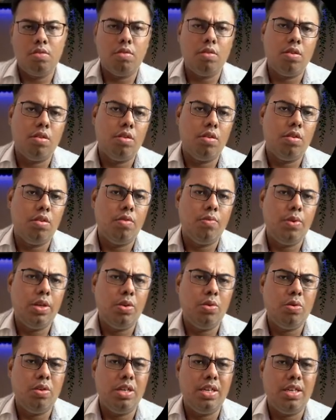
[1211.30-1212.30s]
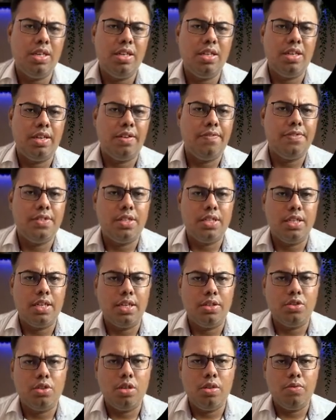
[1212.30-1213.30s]
We don't need a f string
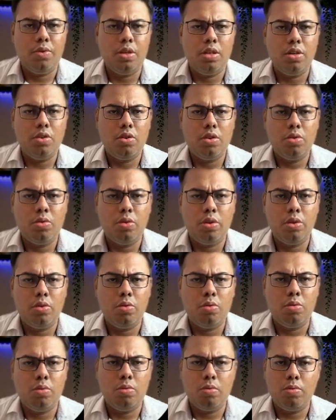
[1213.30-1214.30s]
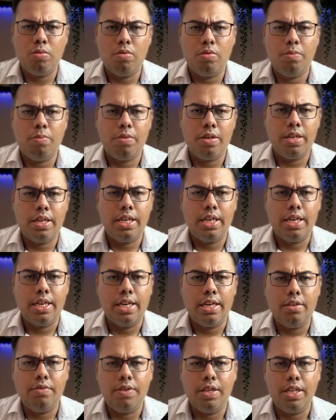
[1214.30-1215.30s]
actually. We are not going to take
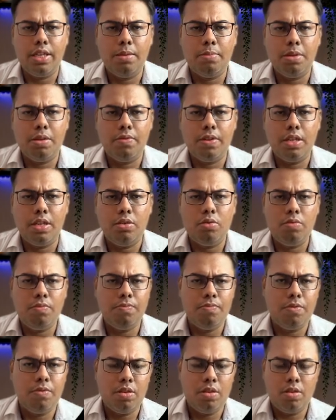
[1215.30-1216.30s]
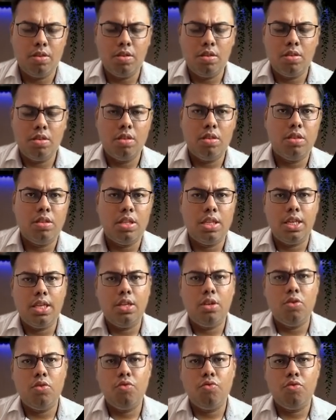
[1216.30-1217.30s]
any variable value.
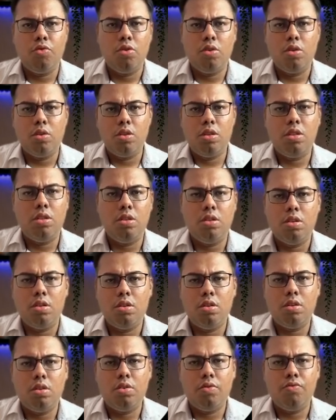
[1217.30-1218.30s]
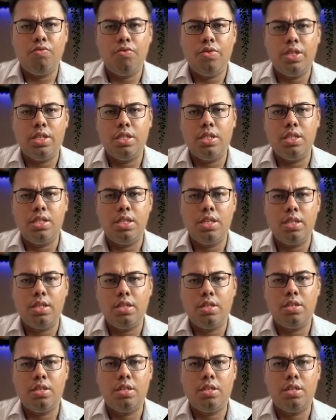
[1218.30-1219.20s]
Thank you for the visit.